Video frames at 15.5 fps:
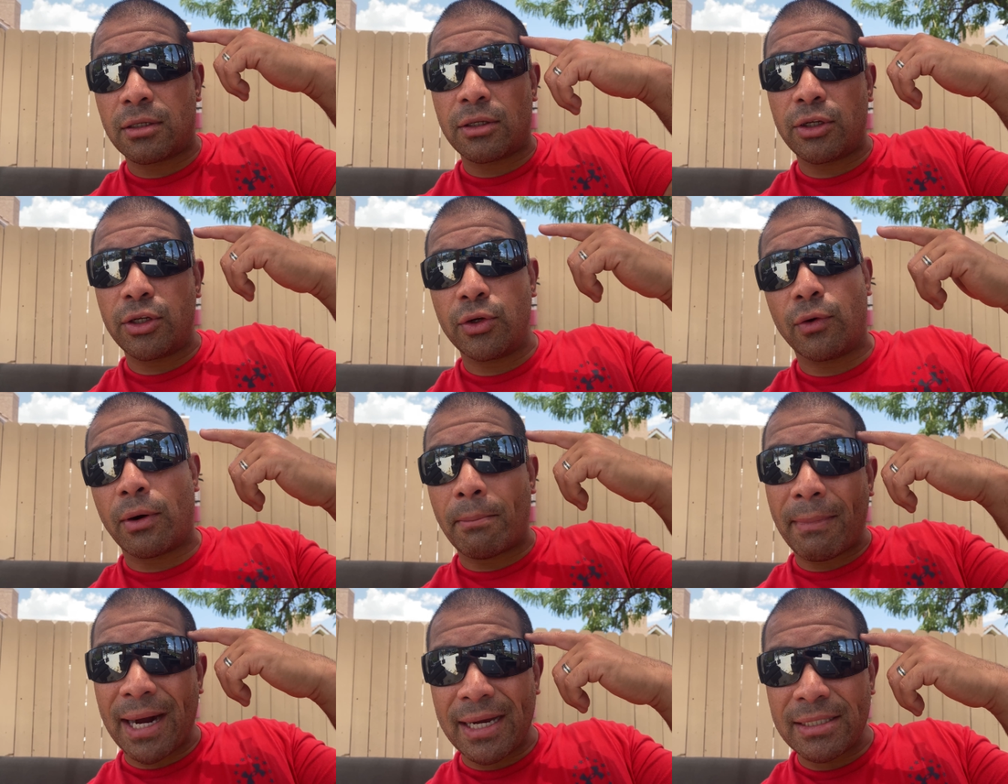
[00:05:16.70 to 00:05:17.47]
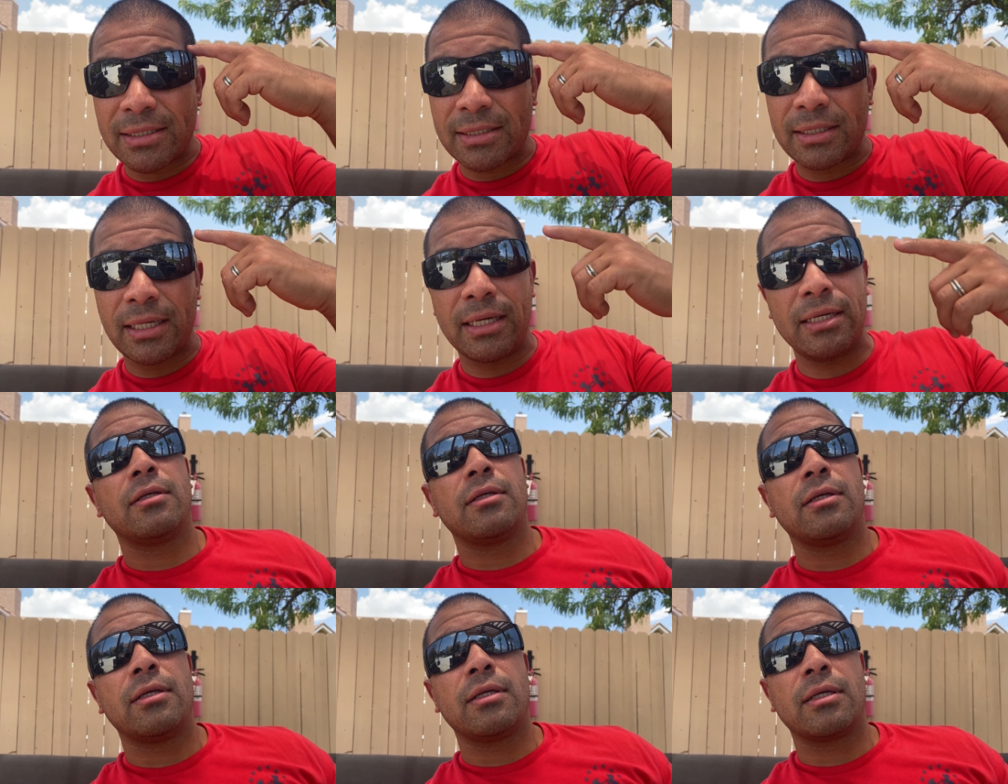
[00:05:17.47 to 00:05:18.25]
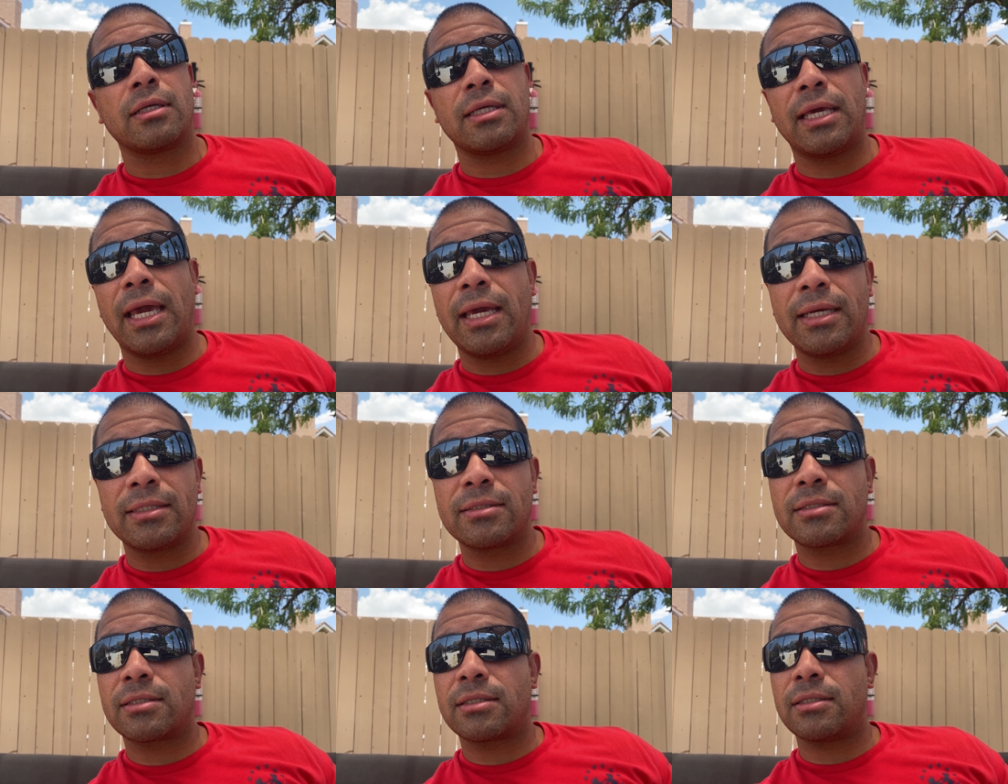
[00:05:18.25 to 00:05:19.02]
you know, a mind state,
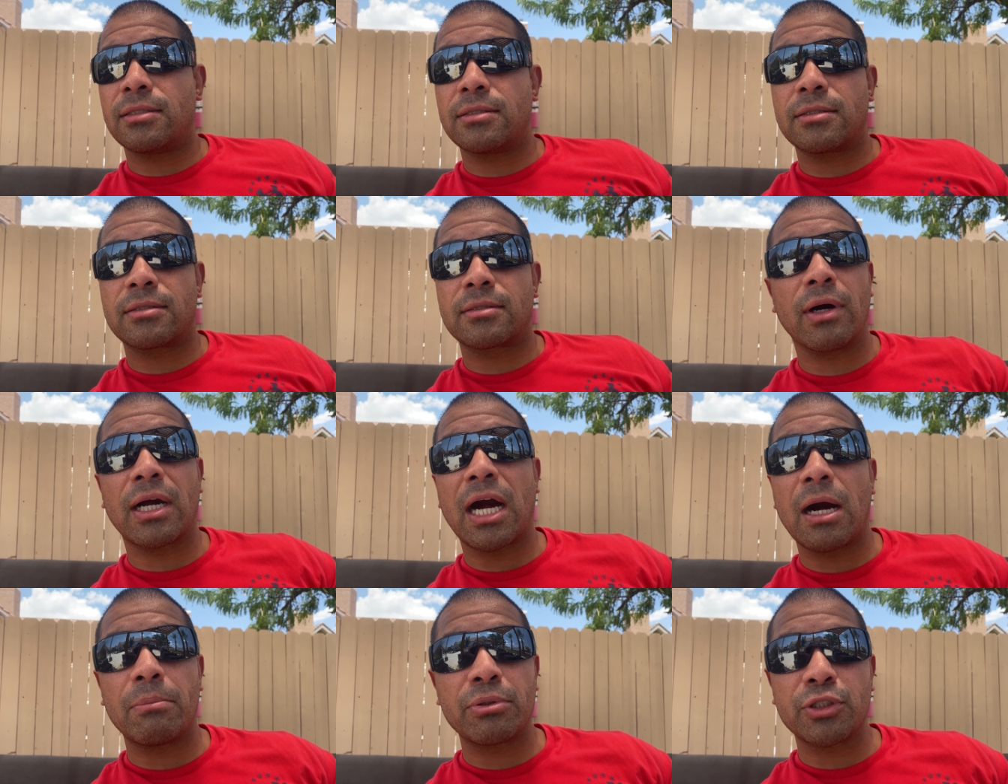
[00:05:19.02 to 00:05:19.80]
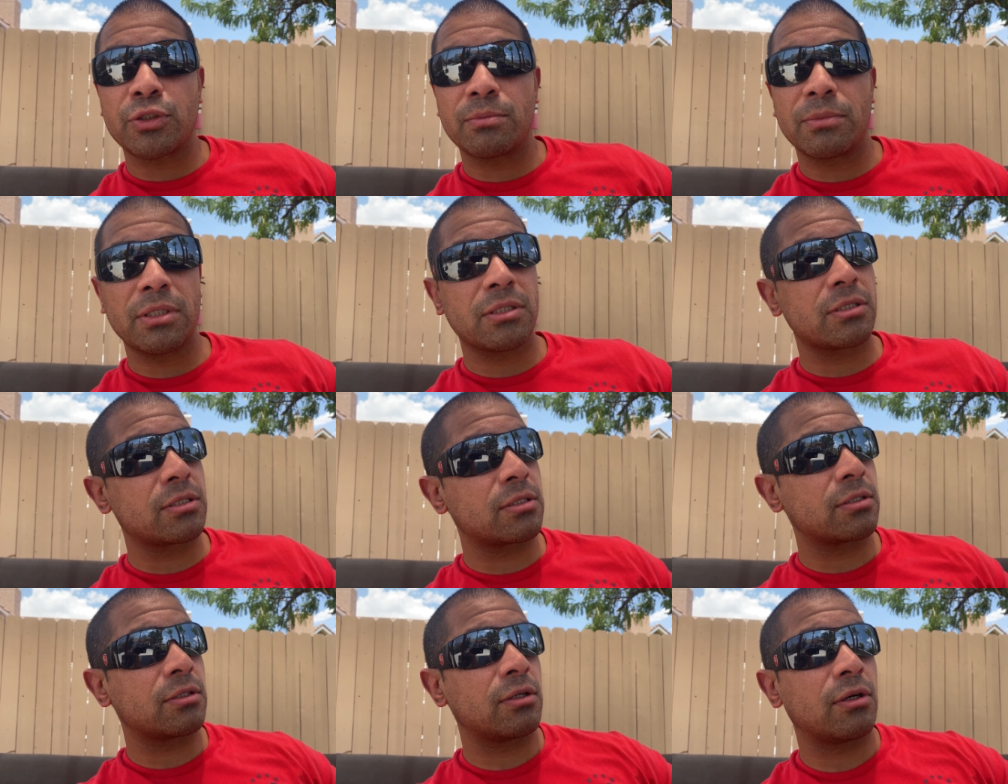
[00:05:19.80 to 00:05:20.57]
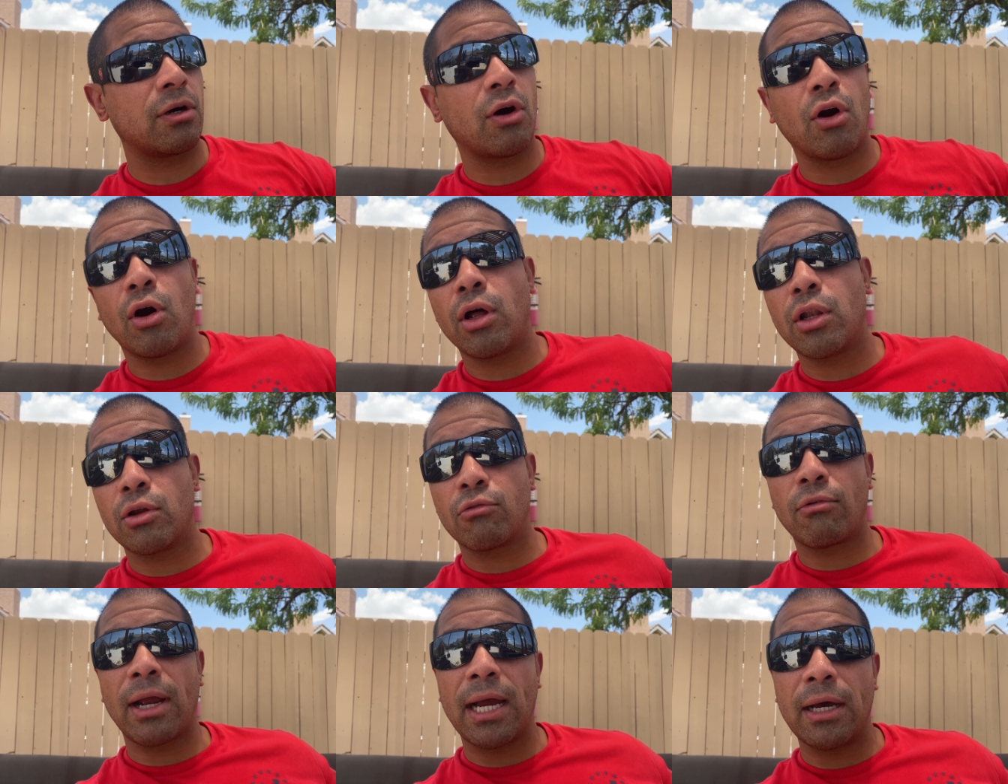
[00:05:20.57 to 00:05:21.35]
gains is accomplishments all
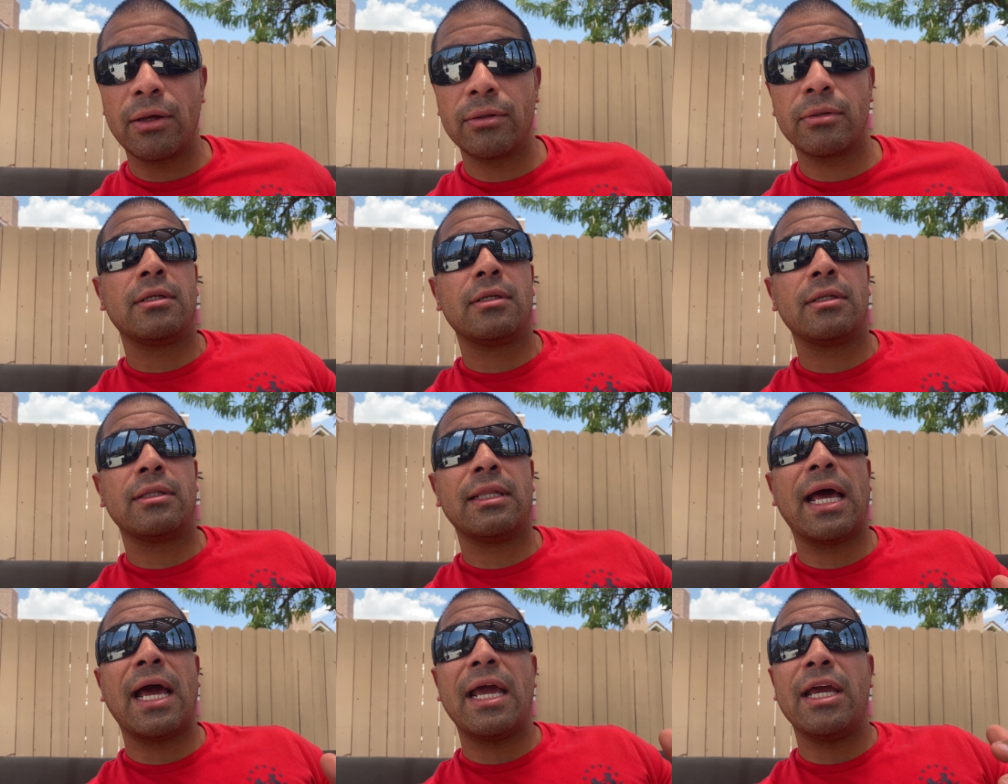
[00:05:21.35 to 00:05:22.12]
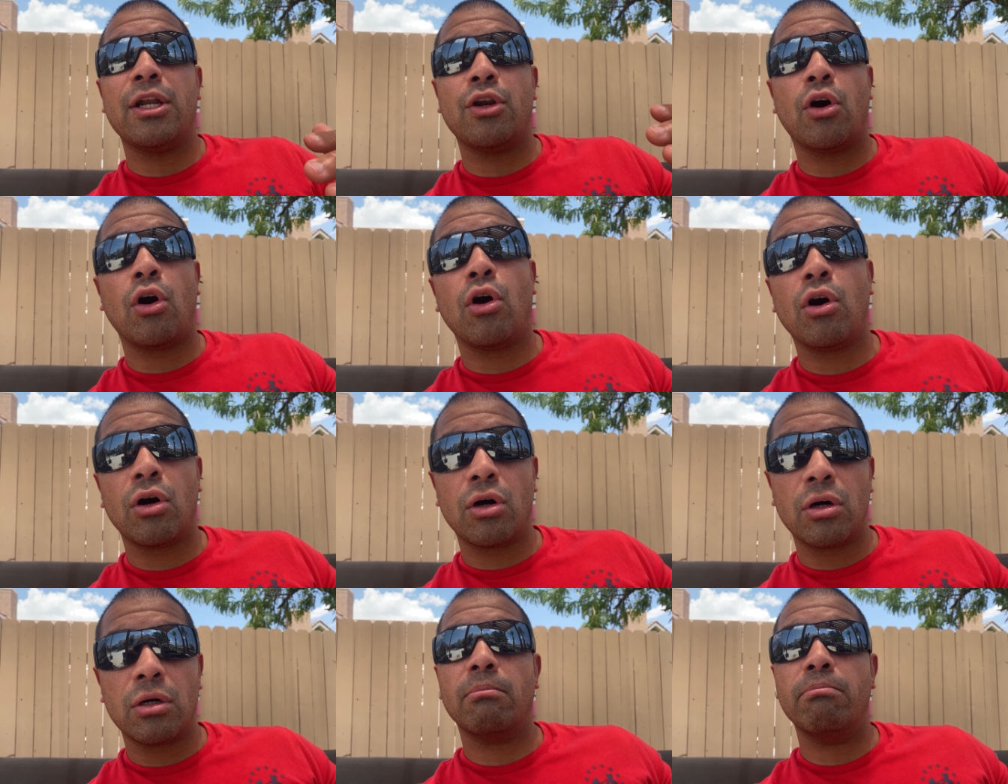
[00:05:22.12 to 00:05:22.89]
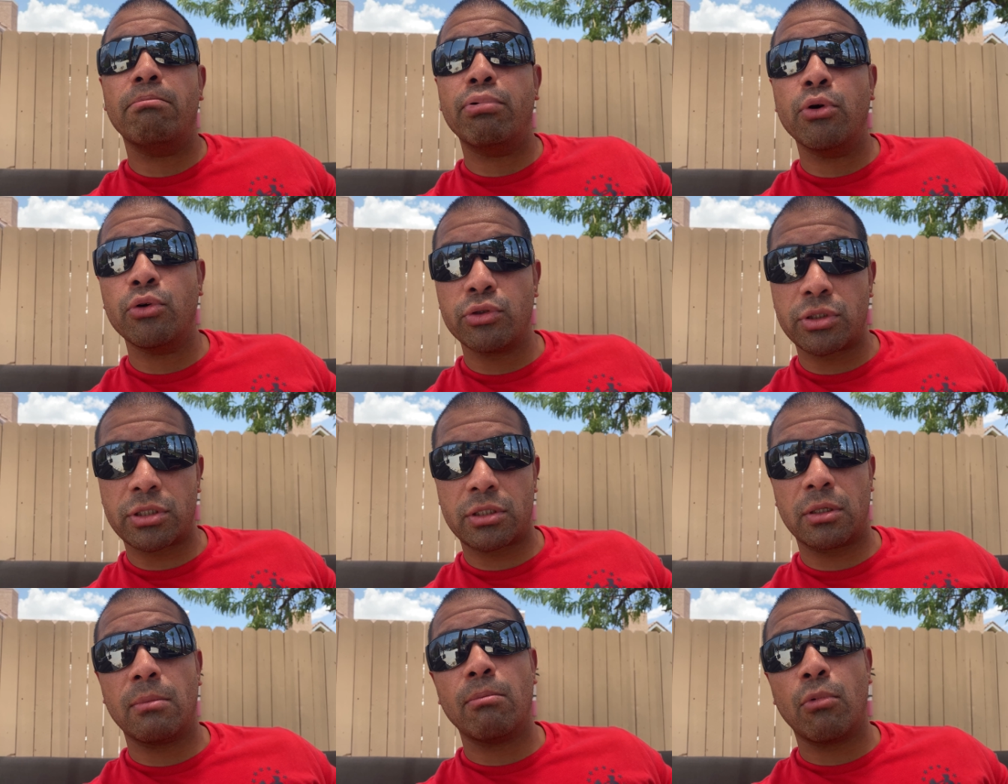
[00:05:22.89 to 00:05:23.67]
around that in all
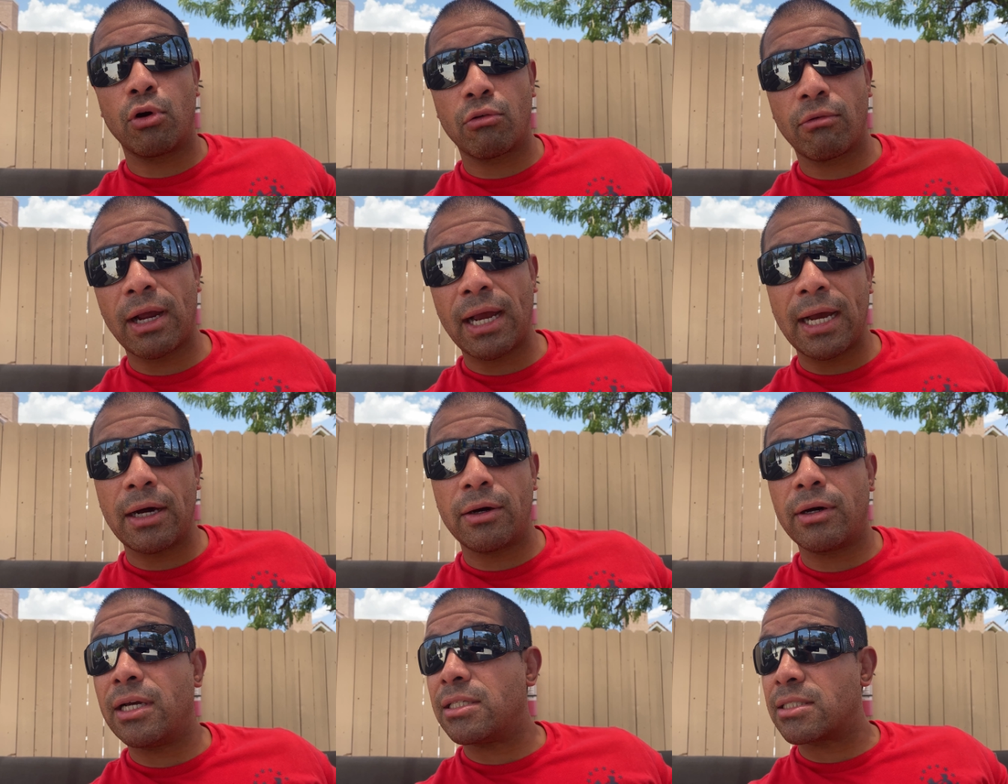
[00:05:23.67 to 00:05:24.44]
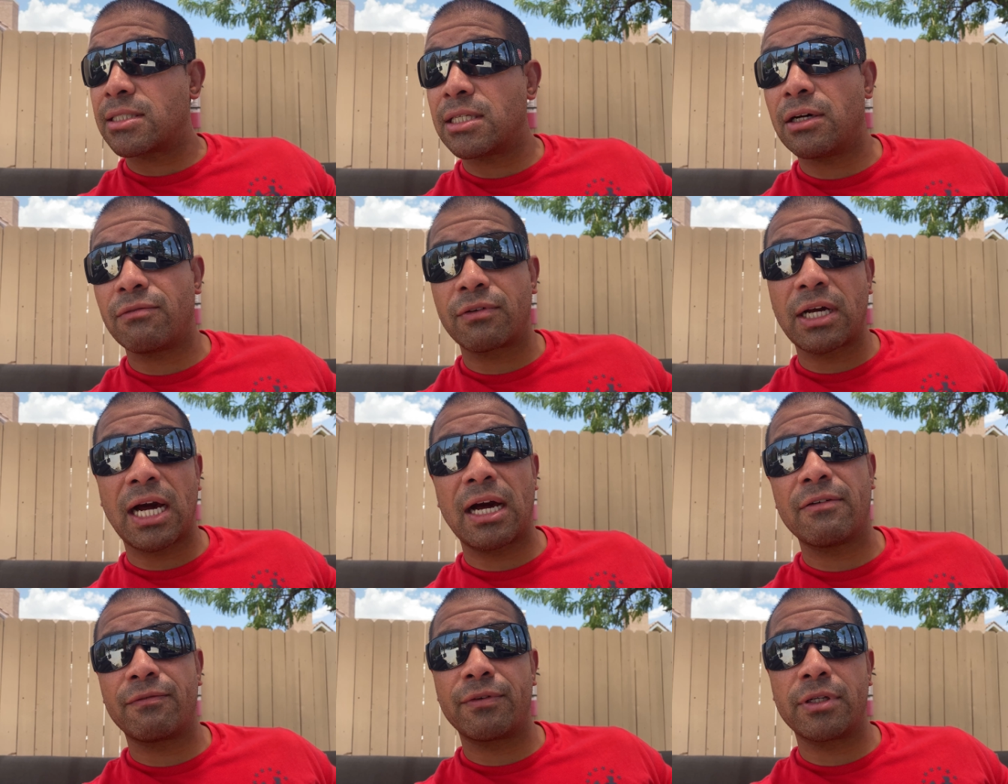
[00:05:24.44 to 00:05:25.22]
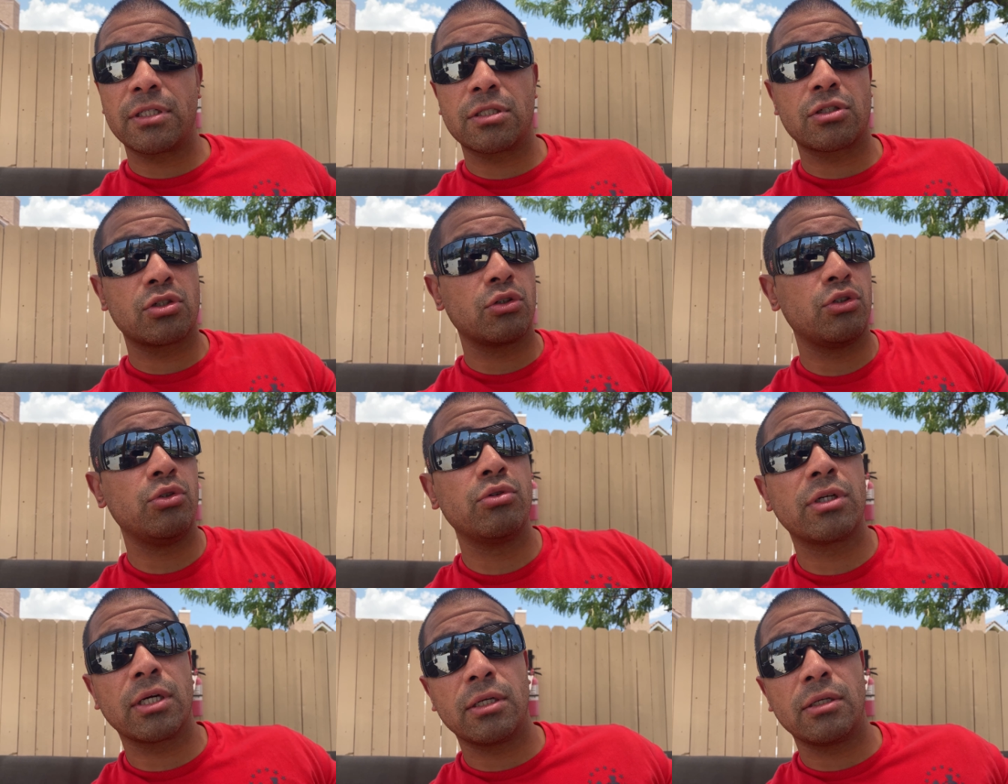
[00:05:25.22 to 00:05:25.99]
boost morale and self-confidence so you
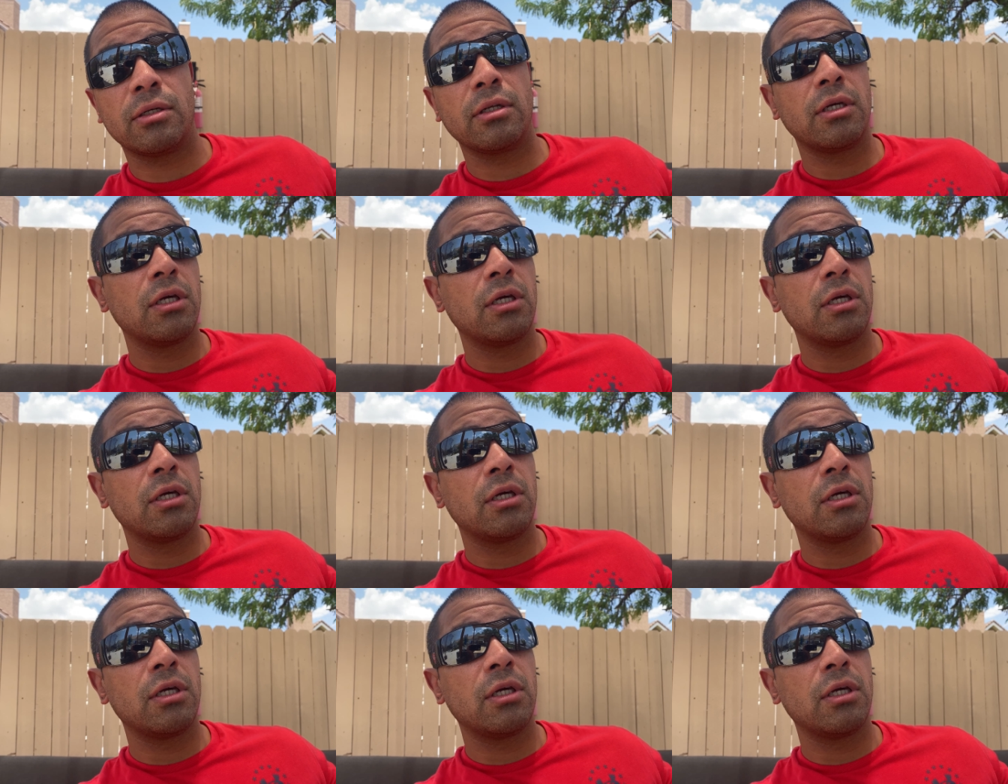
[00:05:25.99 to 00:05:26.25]
can